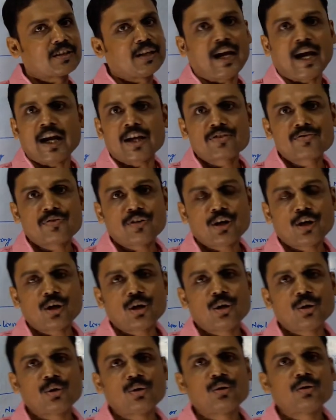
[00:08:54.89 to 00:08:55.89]
As we all
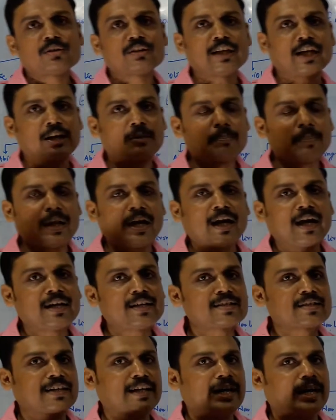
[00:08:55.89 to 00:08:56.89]
know that
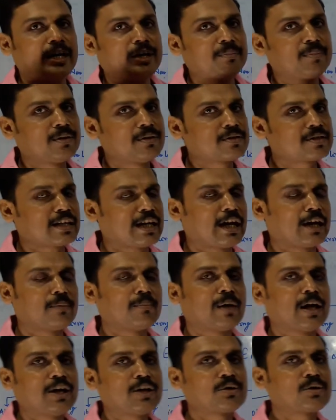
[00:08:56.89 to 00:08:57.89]
plants, animals, and
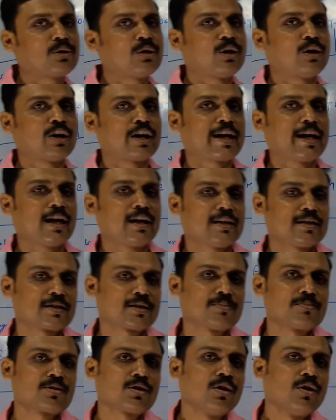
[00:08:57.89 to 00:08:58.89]

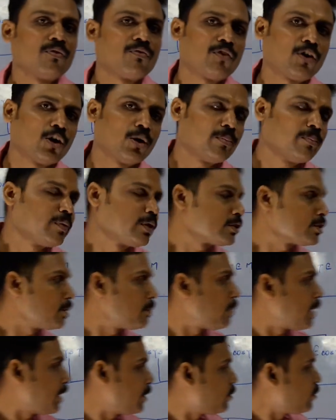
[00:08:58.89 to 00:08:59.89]
microorganisms form the
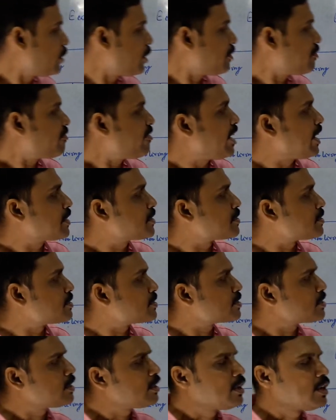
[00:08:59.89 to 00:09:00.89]
biotic factors.